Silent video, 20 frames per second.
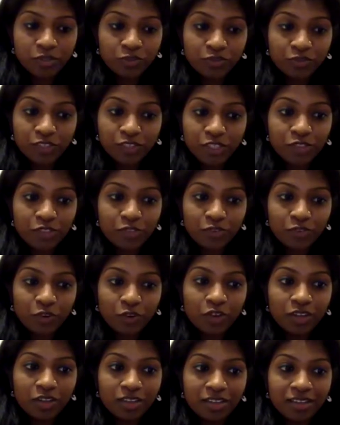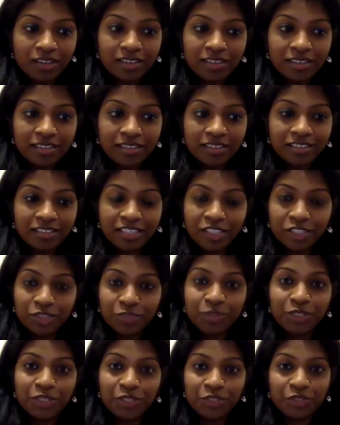first of all,
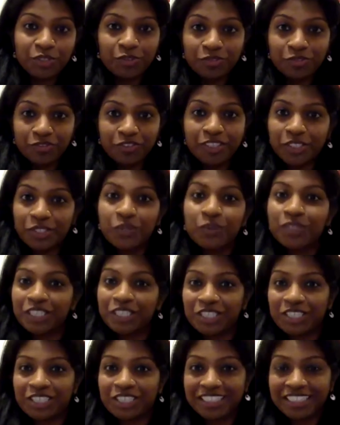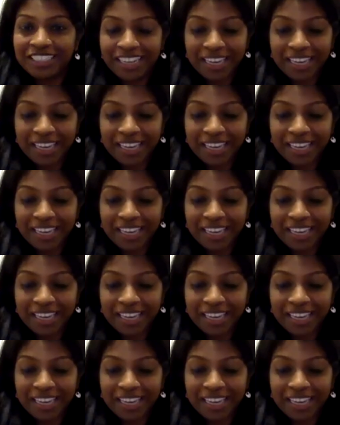Rashmi, to your first question,